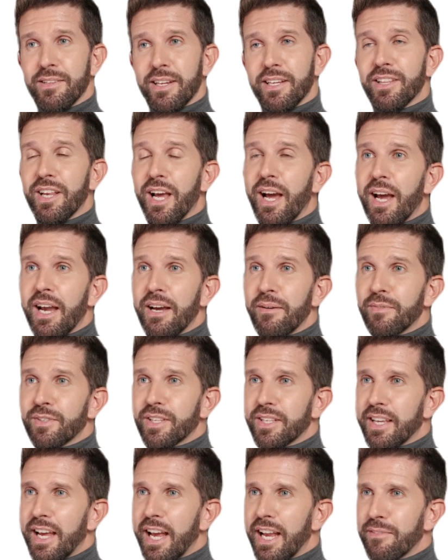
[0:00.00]
the time to
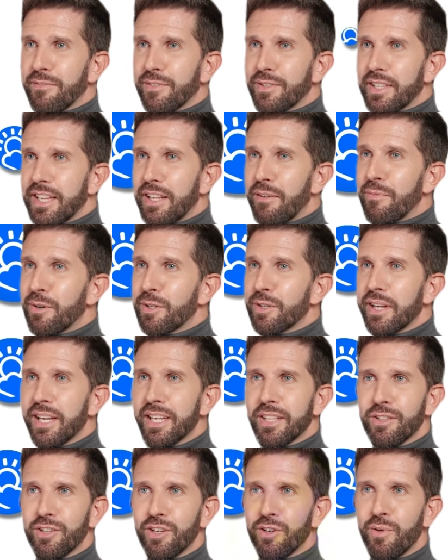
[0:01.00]
dive deeper
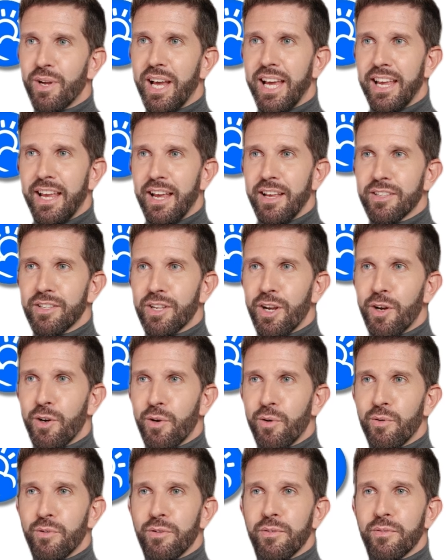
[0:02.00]
into
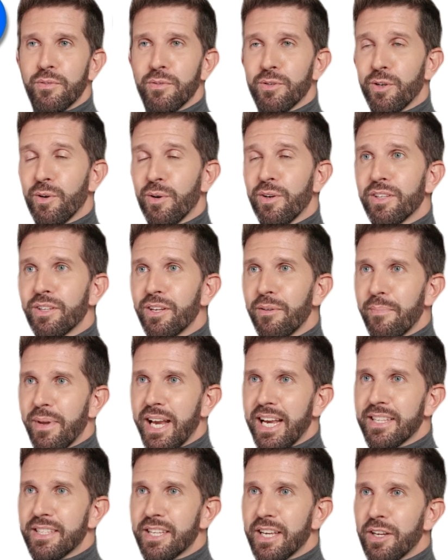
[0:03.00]
ASO, your
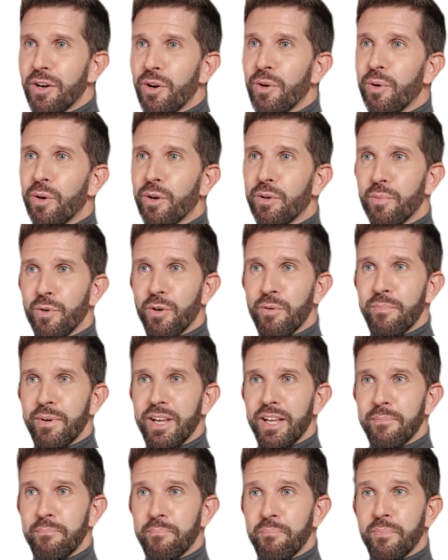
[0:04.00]
semantic core will
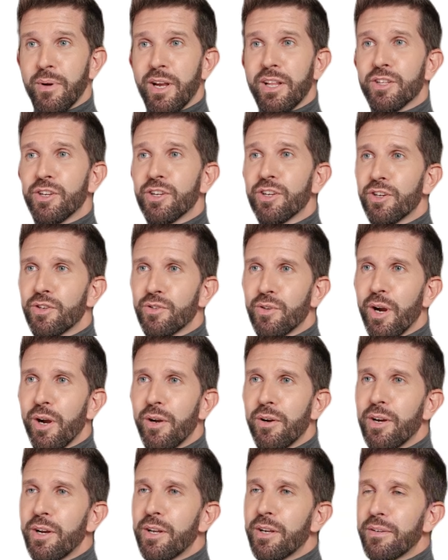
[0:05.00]
be much
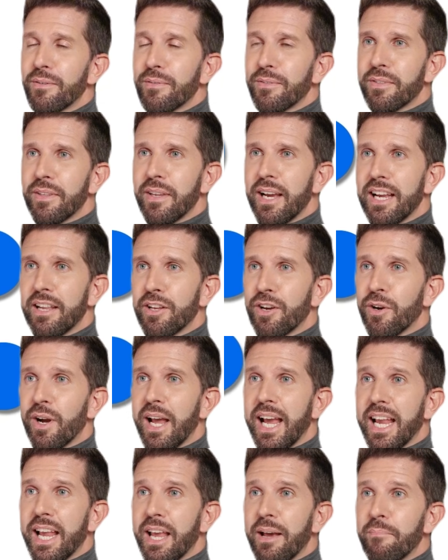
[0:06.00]
stronger, and your
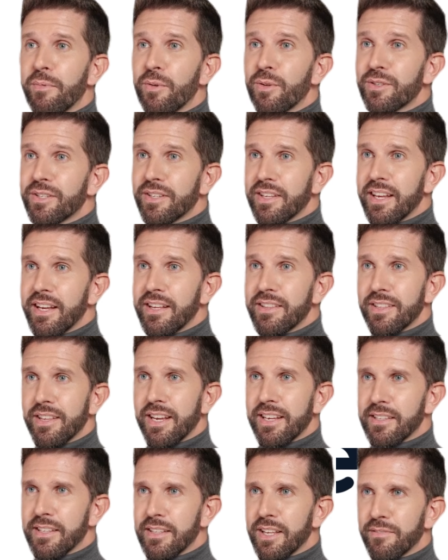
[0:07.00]
app will see a
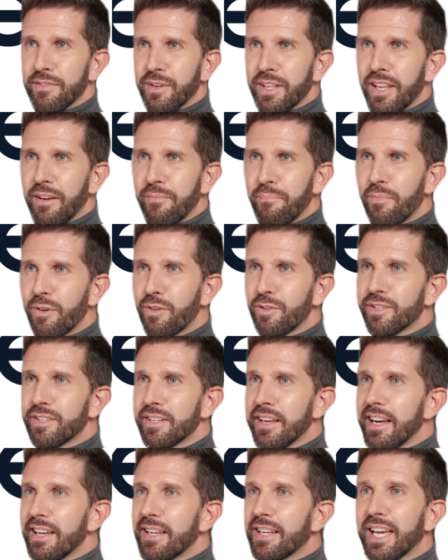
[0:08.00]
significant boost
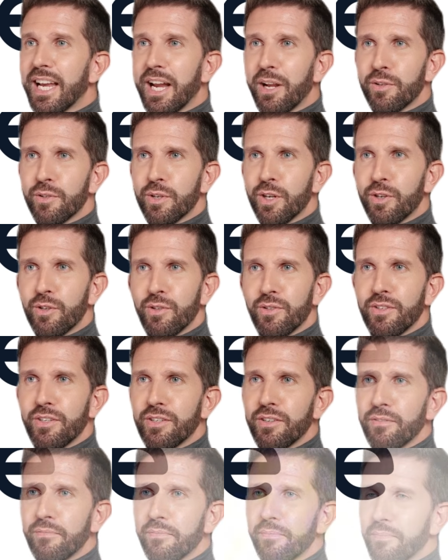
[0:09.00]
in downloads.